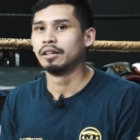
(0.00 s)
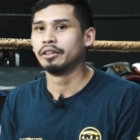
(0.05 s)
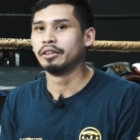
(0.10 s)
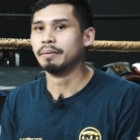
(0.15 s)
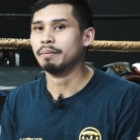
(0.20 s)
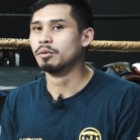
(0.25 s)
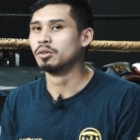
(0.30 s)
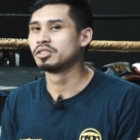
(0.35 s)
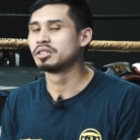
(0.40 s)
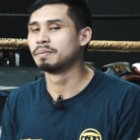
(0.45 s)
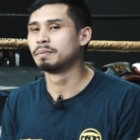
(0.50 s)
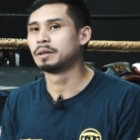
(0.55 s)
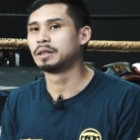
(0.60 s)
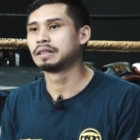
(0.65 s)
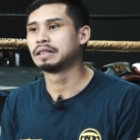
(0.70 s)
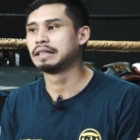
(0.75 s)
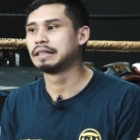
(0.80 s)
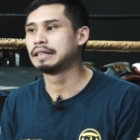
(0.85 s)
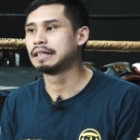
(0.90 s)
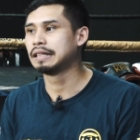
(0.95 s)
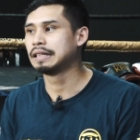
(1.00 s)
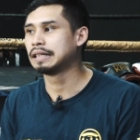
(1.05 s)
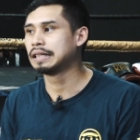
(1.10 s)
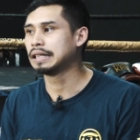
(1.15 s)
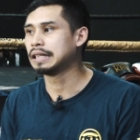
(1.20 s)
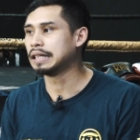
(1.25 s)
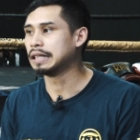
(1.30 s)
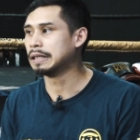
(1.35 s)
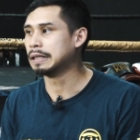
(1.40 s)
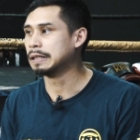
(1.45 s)
The most important
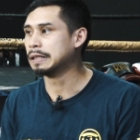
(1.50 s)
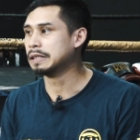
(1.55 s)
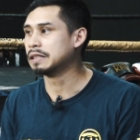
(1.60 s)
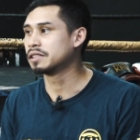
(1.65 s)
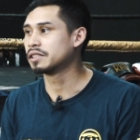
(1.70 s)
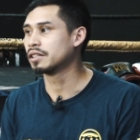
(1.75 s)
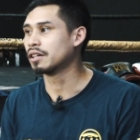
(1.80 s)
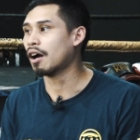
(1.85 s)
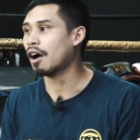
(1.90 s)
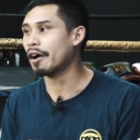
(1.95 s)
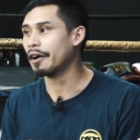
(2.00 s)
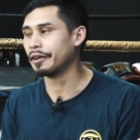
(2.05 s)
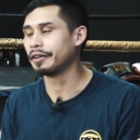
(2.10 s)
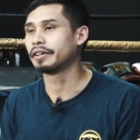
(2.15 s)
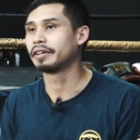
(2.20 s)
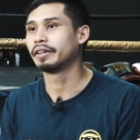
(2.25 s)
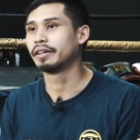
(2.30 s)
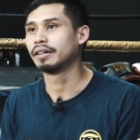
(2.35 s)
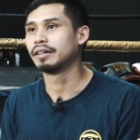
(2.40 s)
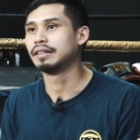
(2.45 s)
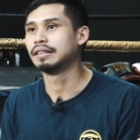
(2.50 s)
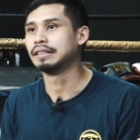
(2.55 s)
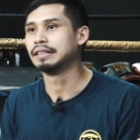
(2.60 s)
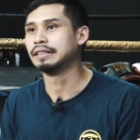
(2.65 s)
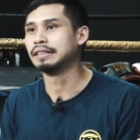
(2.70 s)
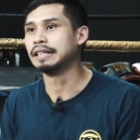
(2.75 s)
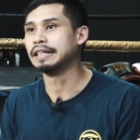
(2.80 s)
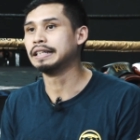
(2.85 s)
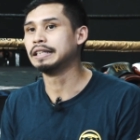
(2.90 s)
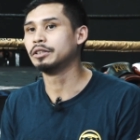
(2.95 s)
thing is heart.
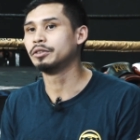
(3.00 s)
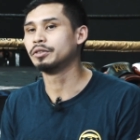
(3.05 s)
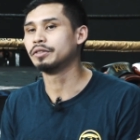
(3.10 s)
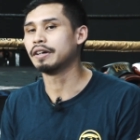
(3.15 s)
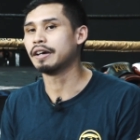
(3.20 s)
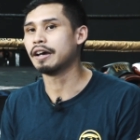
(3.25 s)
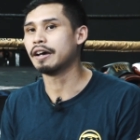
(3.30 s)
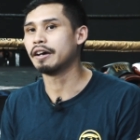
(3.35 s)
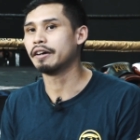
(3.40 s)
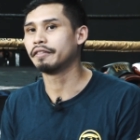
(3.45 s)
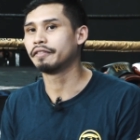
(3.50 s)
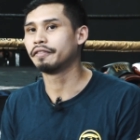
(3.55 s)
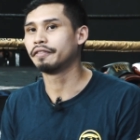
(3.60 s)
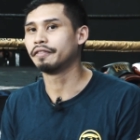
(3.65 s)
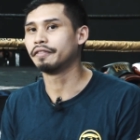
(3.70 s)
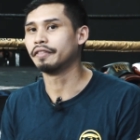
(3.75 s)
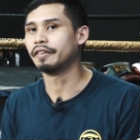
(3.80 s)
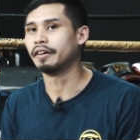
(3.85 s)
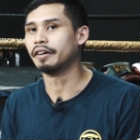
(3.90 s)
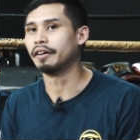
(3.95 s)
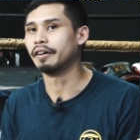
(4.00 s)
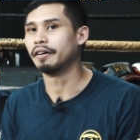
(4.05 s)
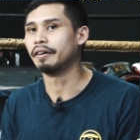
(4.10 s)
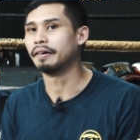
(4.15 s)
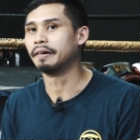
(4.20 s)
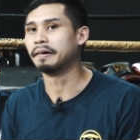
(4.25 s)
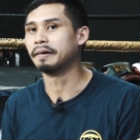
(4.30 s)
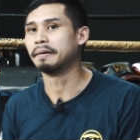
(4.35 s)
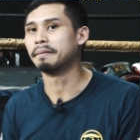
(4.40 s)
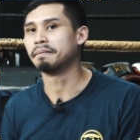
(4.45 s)
They need to have
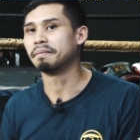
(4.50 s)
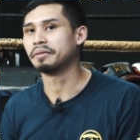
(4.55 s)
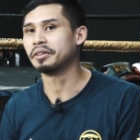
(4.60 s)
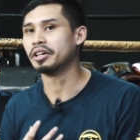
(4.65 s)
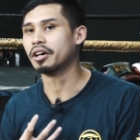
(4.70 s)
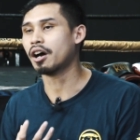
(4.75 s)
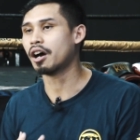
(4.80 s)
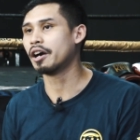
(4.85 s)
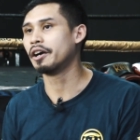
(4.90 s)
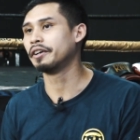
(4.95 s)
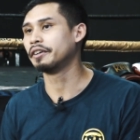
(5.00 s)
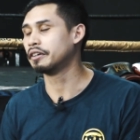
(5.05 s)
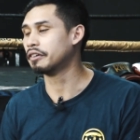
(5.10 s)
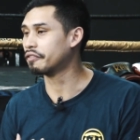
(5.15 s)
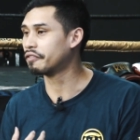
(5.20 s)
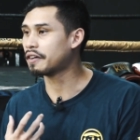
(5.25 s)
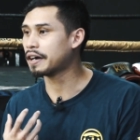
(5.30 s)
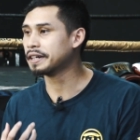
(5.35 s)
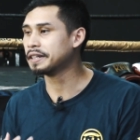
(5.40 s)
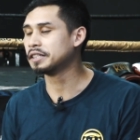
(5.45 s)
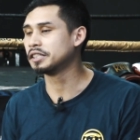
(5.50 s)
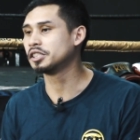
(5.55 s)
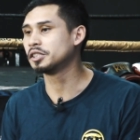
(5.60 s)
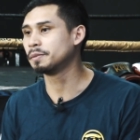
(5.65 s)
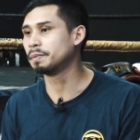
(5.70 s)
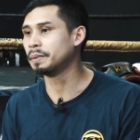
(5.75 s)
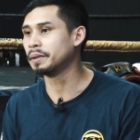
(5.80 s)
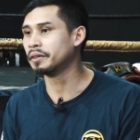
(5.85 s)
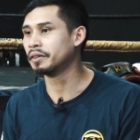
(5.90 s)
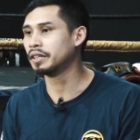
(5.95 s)
the heart, the fighting
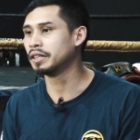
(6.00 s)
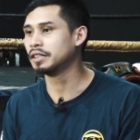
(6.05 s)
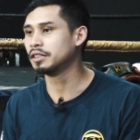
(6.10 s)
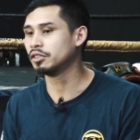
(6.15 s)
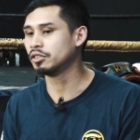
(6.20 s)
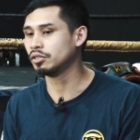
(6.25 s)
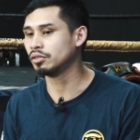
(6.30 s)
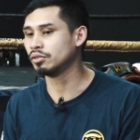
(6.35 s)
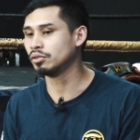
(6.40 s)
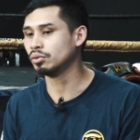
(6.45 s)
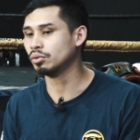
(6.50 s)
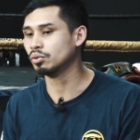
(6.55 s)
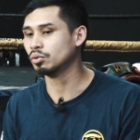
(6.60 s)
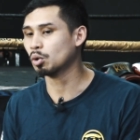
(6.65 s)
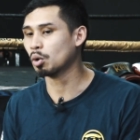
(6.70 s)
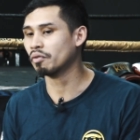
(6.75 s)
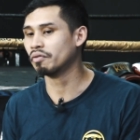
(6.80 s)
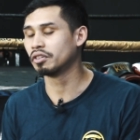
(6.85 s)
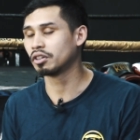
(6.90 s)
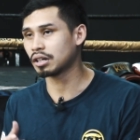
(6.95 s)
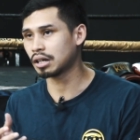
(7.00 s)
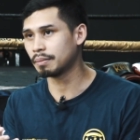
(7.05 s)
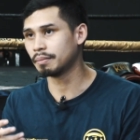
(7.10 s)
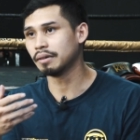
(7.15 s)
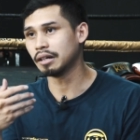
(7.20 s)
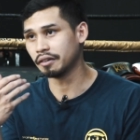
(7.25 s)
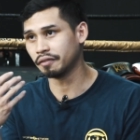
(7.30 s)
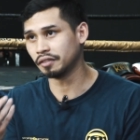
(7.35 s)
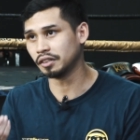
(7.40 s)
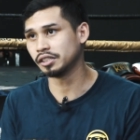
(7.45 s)
spirit to overcome
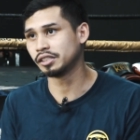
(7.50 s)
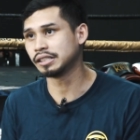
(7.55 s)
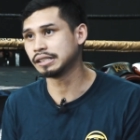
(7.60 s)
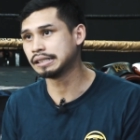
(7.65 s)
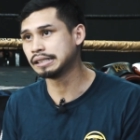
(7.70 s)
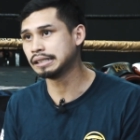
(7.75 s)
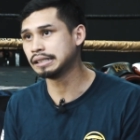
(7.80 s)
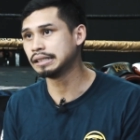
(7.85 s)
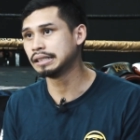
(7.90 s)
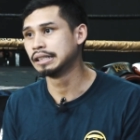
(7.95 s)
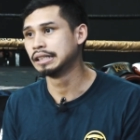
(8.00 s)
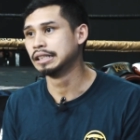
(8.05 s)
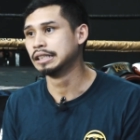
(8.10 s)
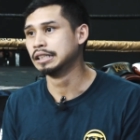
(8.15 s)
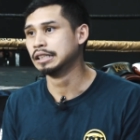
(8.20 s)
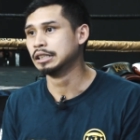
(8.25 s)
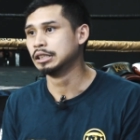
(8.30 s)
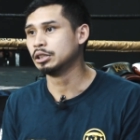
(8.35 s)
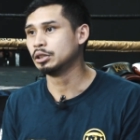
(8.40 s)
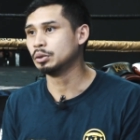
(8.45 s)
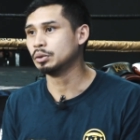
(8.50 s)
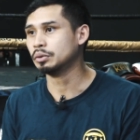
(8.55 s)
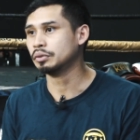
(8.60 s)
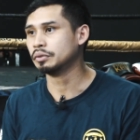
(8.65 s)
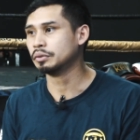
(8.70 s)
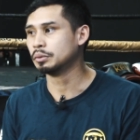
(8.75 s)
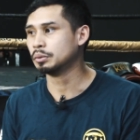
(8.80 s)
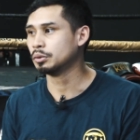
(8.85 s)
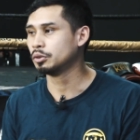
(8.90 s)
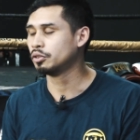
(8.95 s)
adversity,
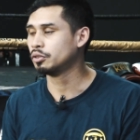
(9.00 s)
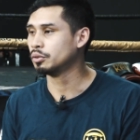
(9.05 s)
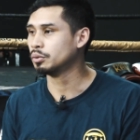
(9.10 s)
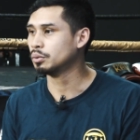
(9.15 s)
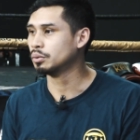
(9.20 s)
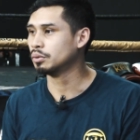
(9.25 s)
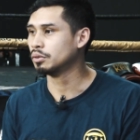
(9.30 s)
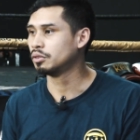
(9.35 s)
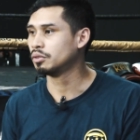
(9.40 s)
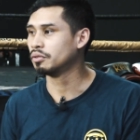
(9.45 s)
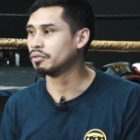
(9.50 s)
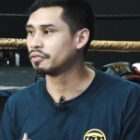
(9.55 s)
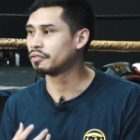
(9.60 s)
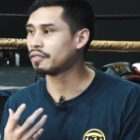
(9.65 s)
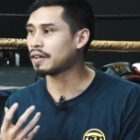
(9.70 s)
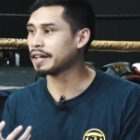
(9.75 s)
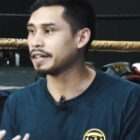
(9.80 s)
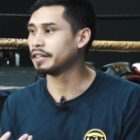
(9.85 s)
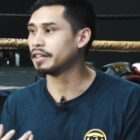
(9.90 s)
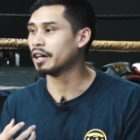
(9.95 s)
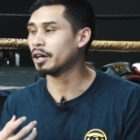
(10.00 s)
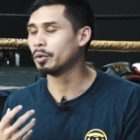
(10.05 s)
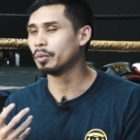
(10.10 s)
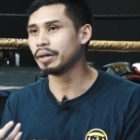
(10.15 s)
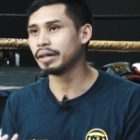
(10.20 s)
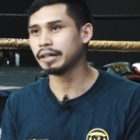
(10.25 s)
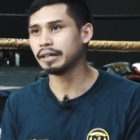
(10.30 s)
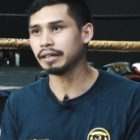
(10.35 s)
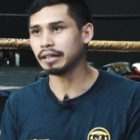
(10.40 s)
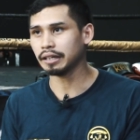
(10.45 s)
to fight their
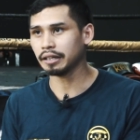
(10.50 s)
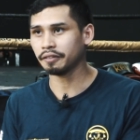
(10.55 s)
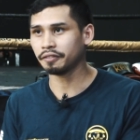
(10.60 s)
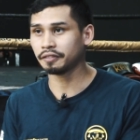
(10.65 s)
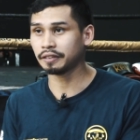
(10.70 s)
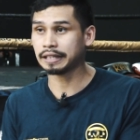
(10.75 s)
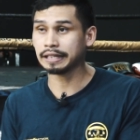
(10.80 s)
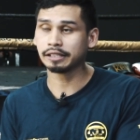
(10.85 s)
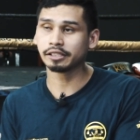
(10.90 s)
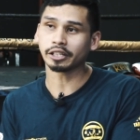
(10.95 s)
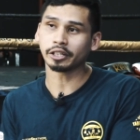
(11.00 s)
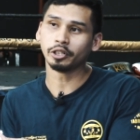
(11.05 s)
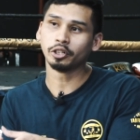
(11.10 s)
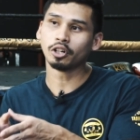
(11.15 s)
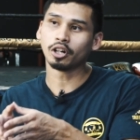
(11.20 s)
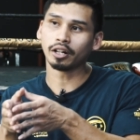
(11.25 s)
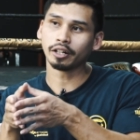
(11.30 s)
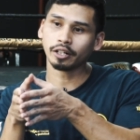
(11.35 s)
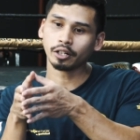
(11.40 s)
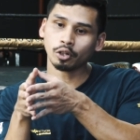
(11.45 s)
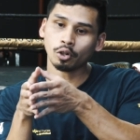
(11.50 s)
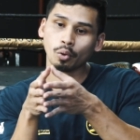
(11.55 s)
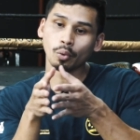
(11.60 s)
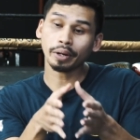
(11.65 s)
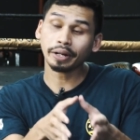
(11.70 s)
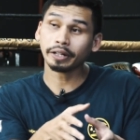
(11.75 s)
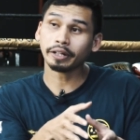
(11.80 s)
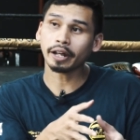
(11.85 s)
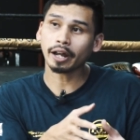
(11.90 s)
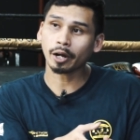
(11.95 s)
way. If things are not
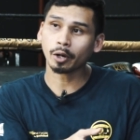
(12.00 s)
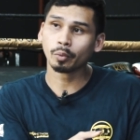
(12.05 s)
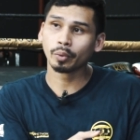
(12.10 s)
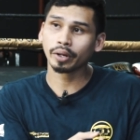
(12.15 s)
going their